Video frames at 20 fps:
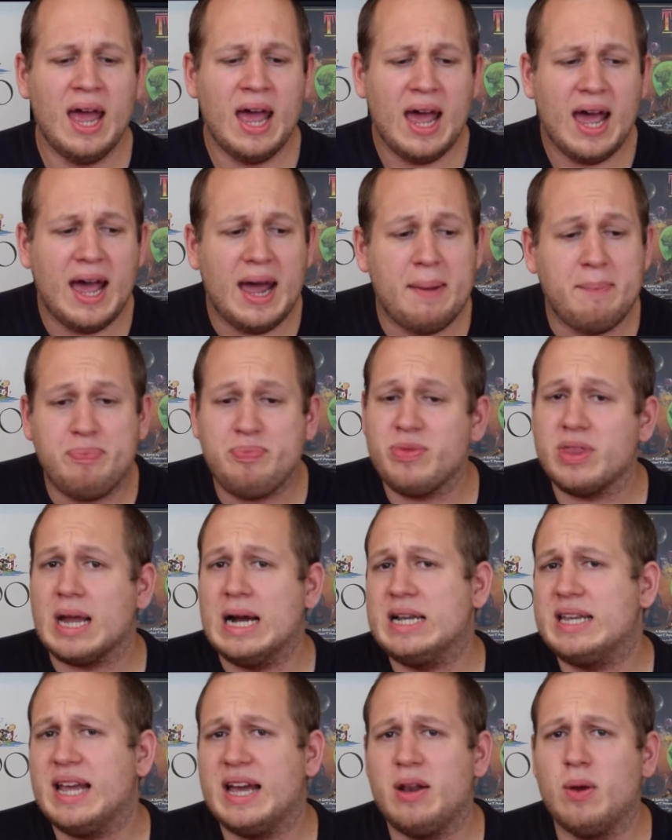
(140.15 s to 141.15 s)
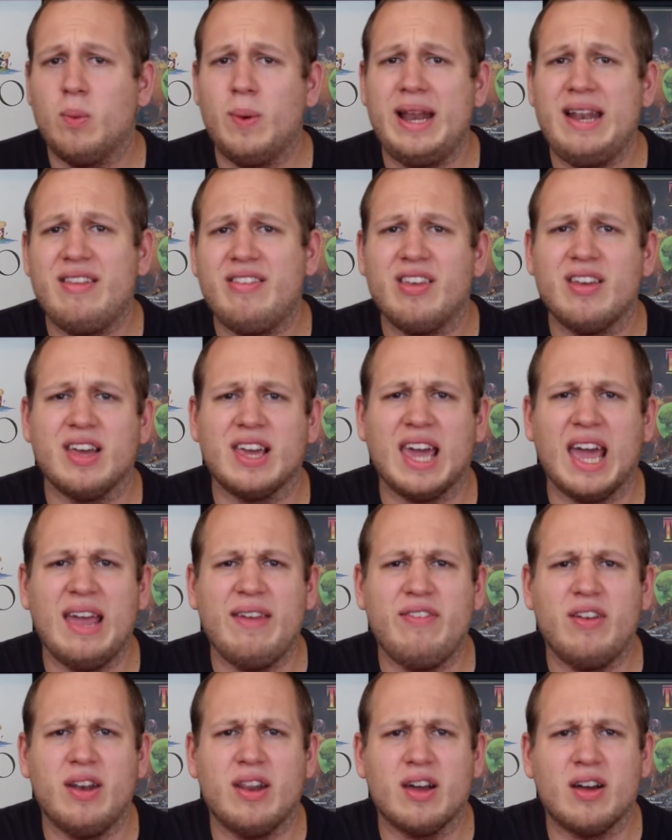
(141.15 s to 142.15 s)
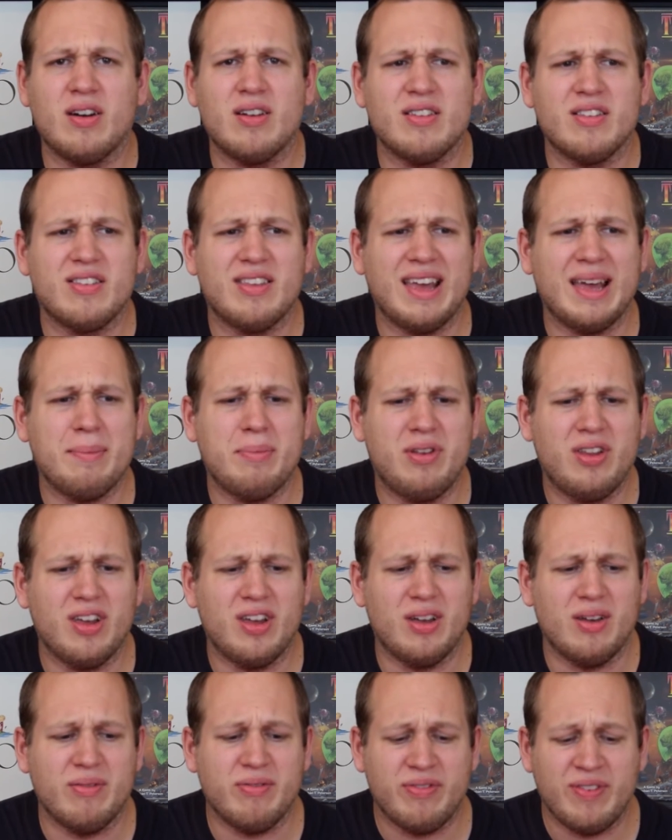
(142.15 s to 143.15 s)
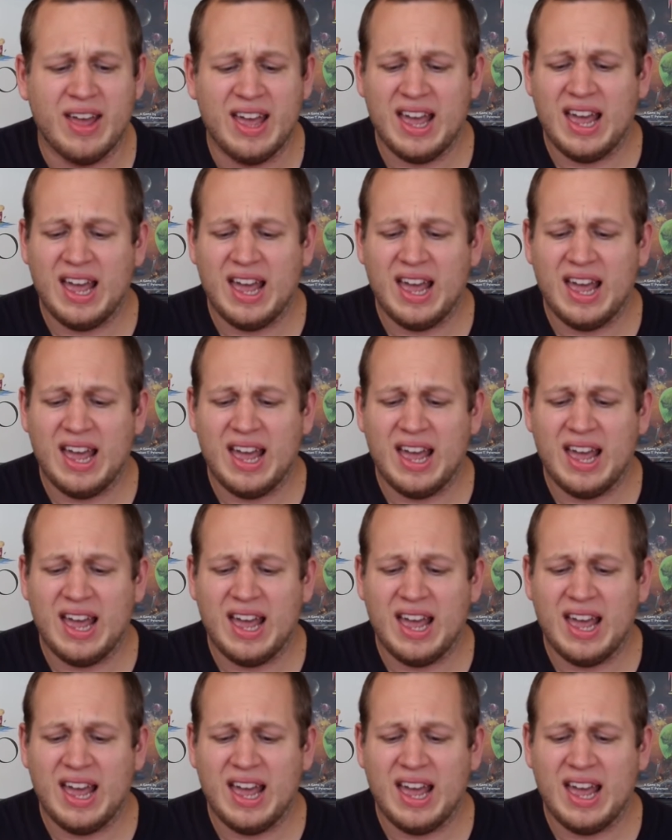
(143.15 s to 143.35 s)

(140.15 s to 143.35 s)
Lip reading: Dead of Winter gave you the concept of